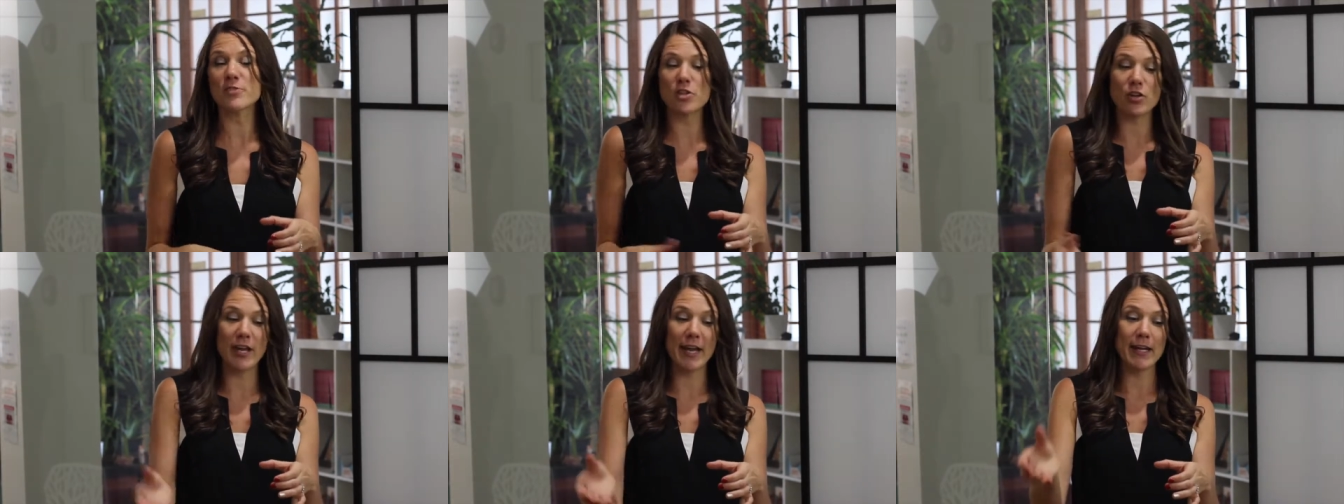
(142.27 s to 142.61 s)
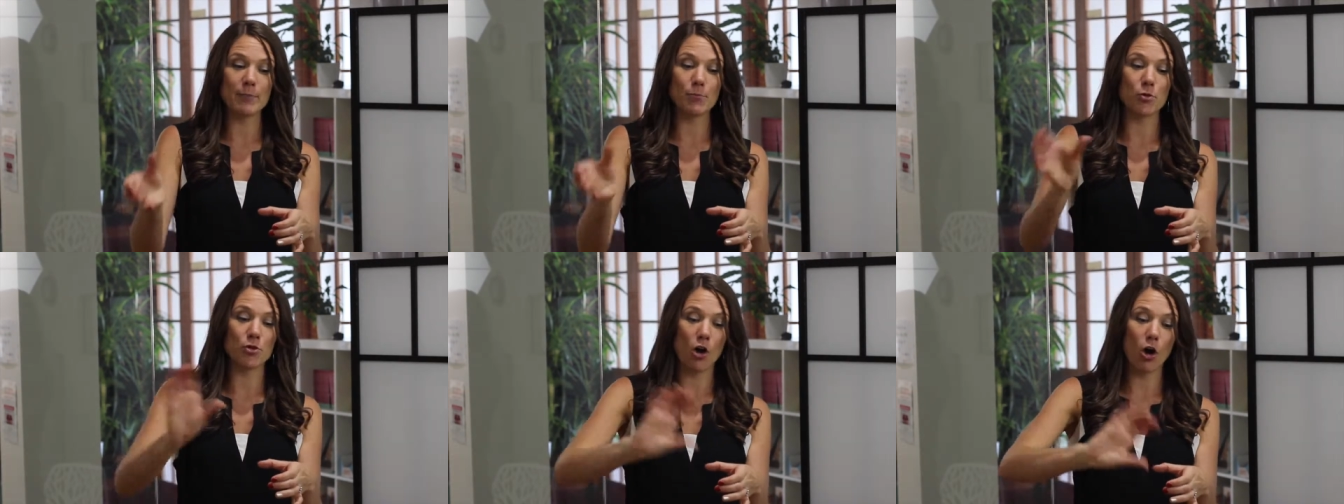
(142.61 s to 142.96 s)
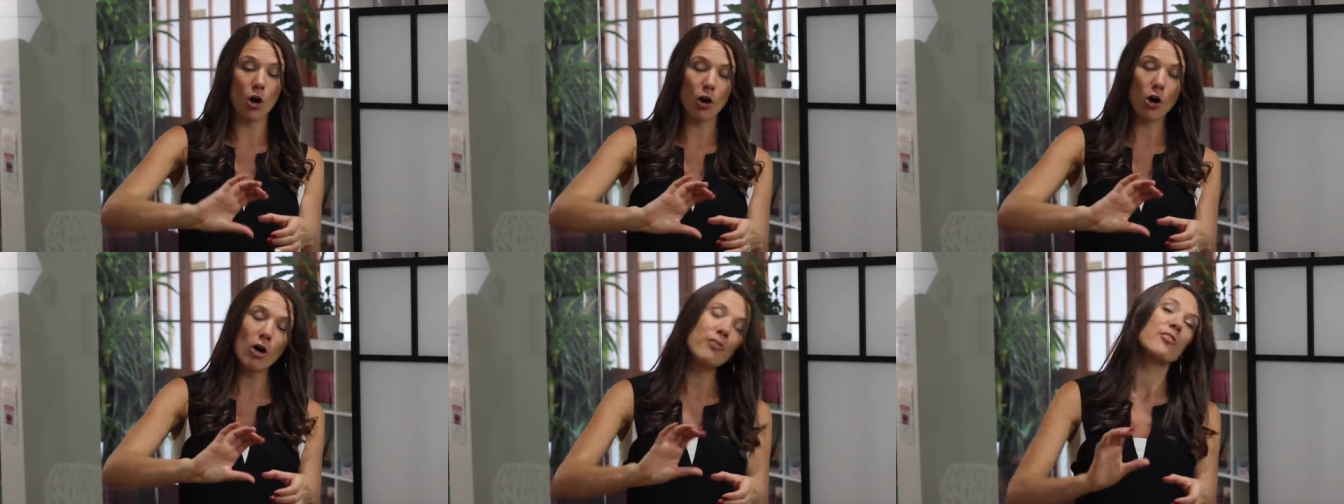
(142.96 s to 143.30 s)
So you heat put the
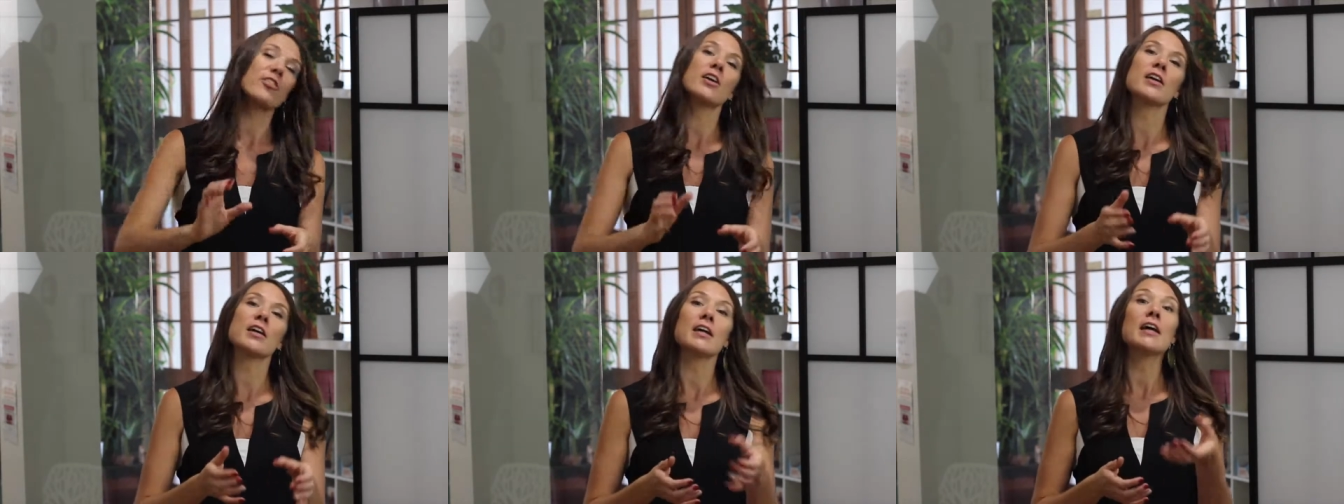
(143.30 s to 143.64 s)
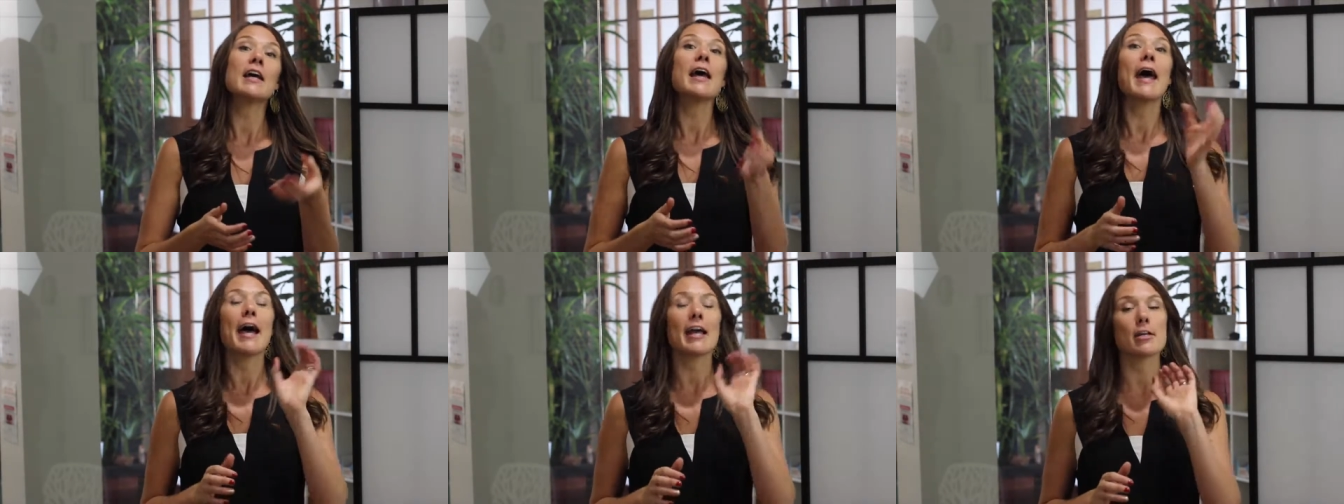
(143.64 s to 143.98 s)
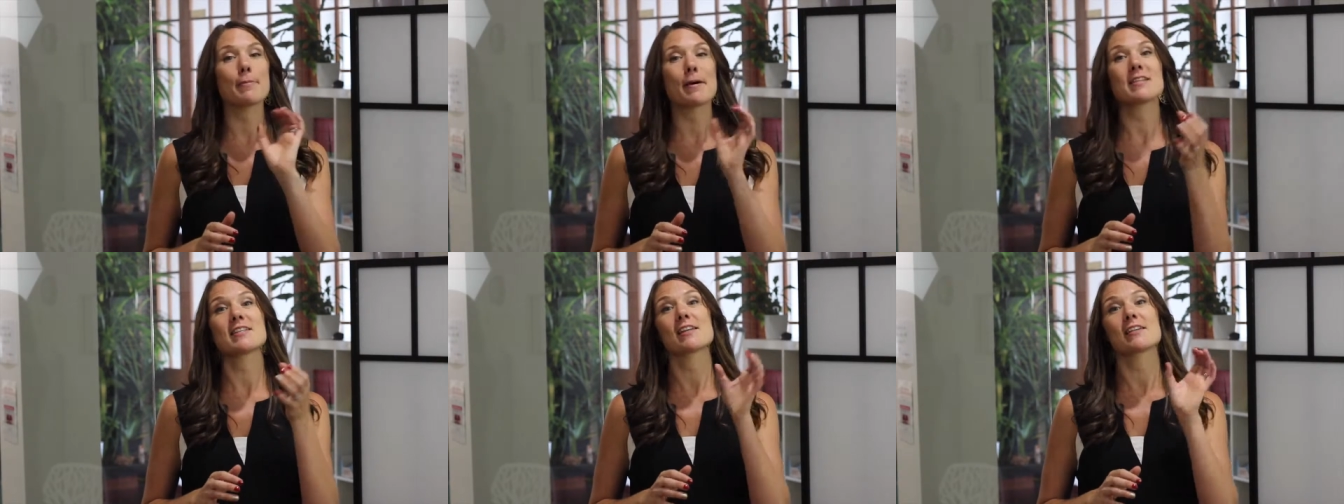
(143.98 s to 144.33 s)
hot coffee in it and
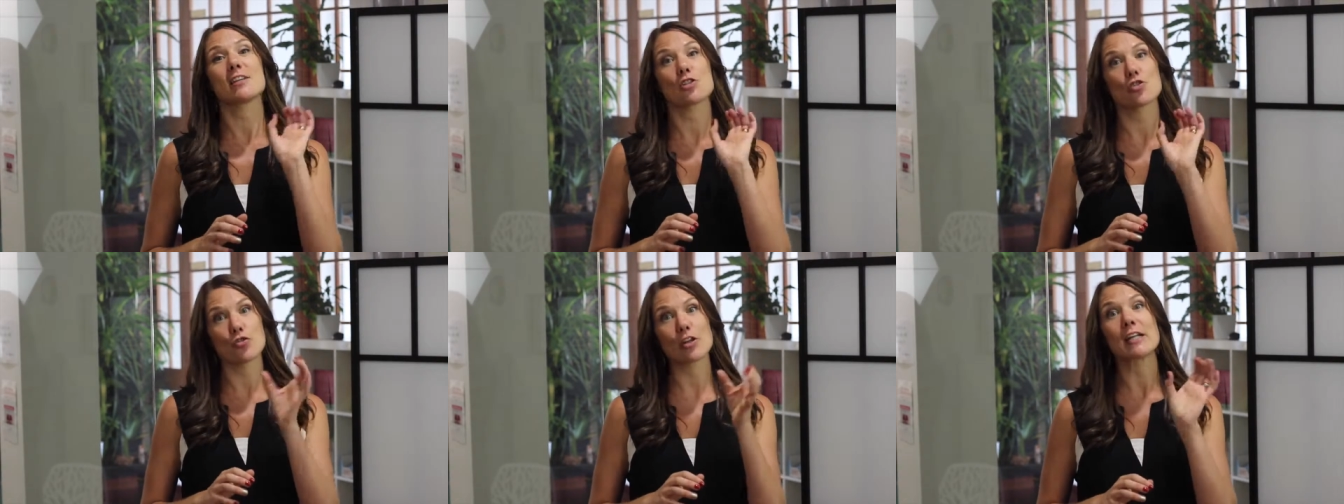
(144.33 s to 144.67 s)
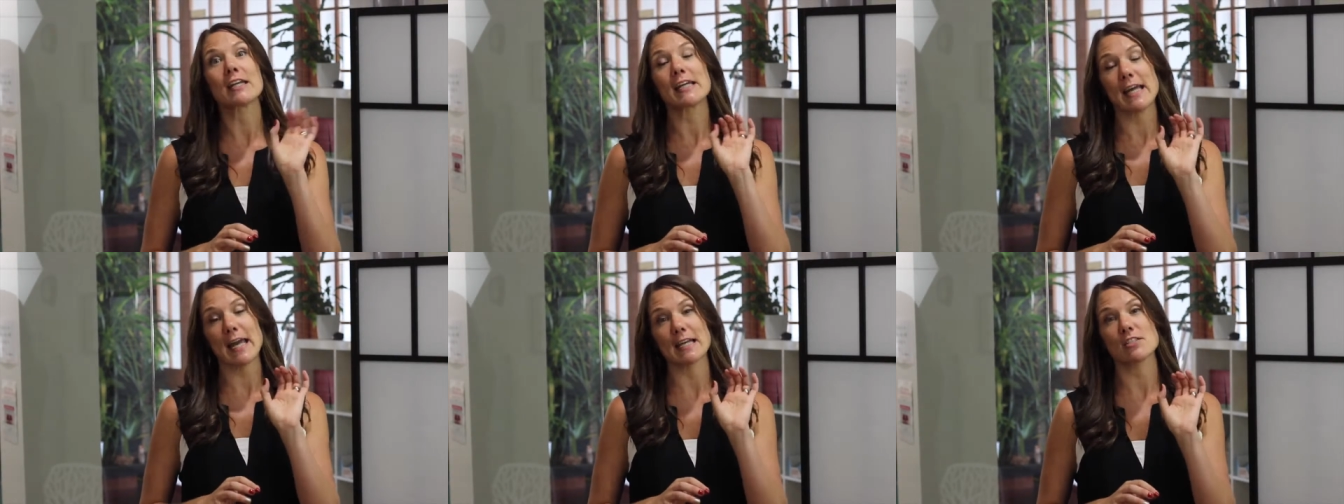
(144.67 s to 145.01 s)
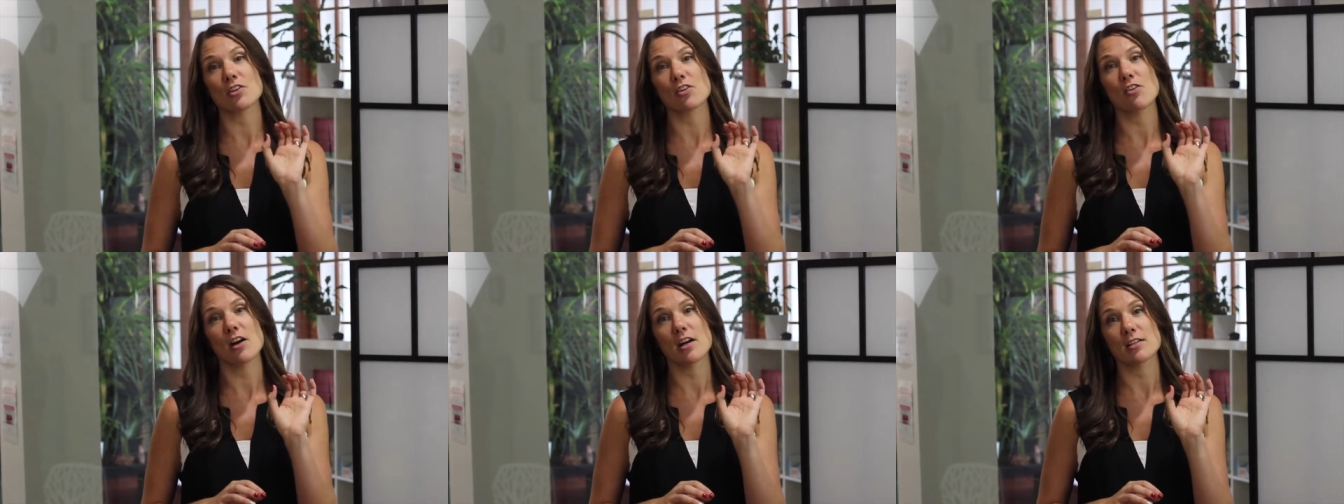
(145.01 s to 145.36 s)
you're basically drinking
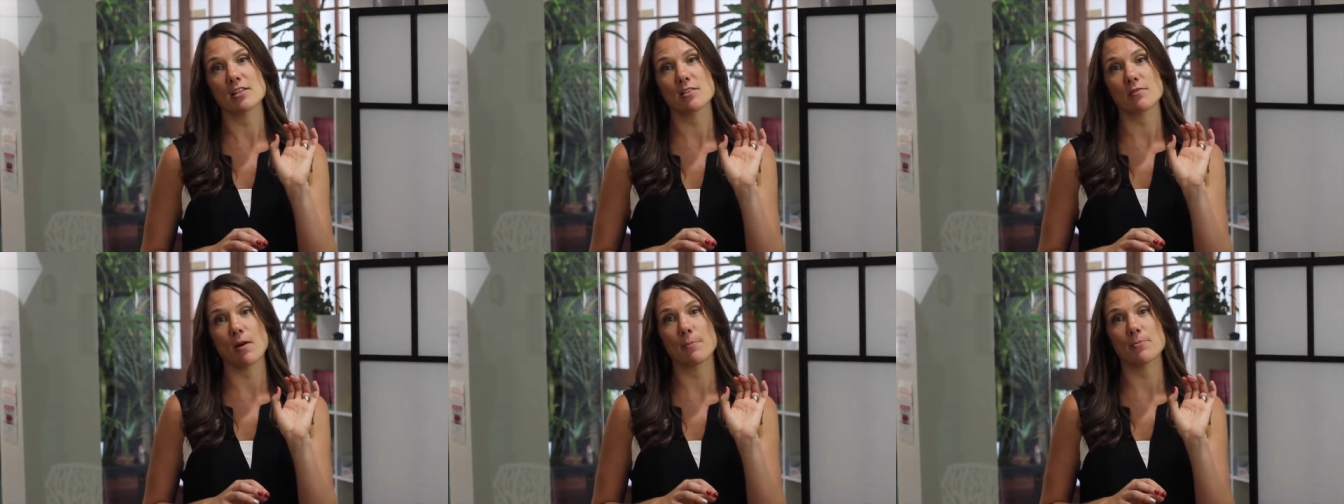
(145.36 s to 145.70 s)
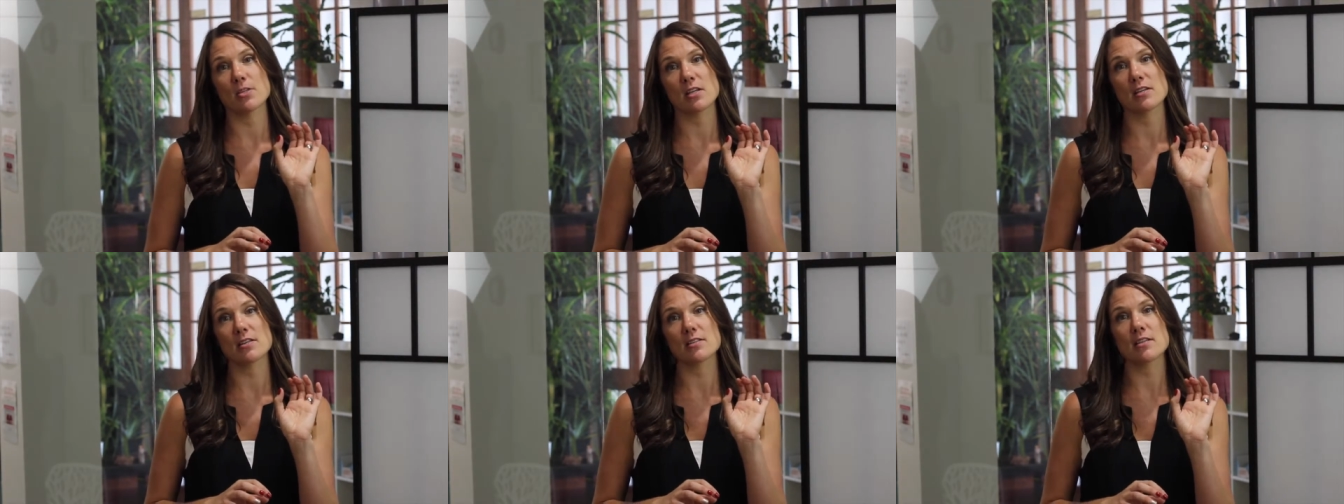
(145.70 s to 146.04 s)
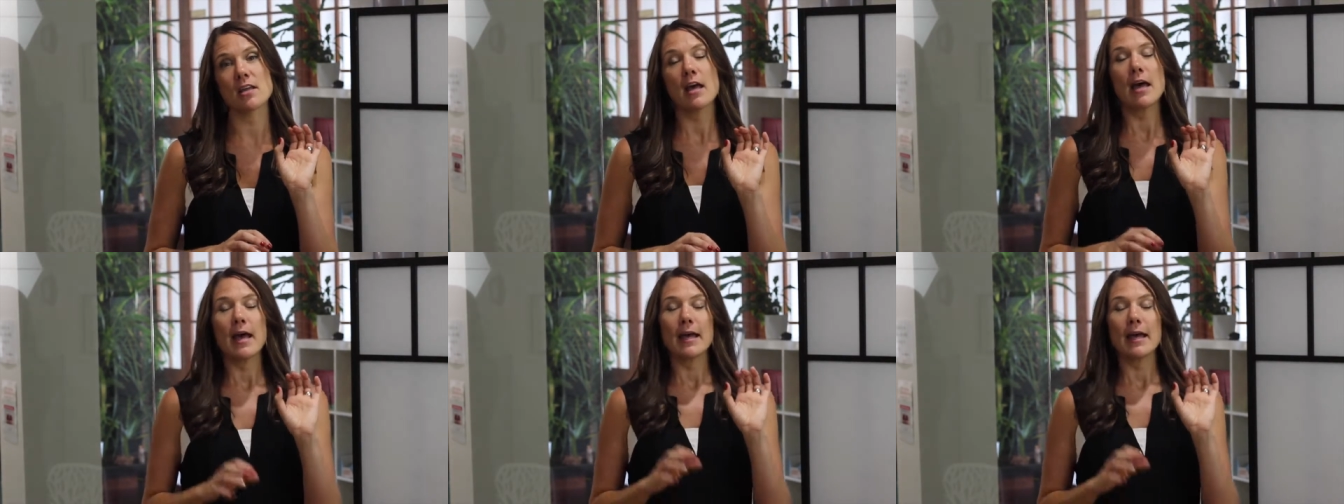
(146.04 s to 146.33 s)
endocrine disruptors.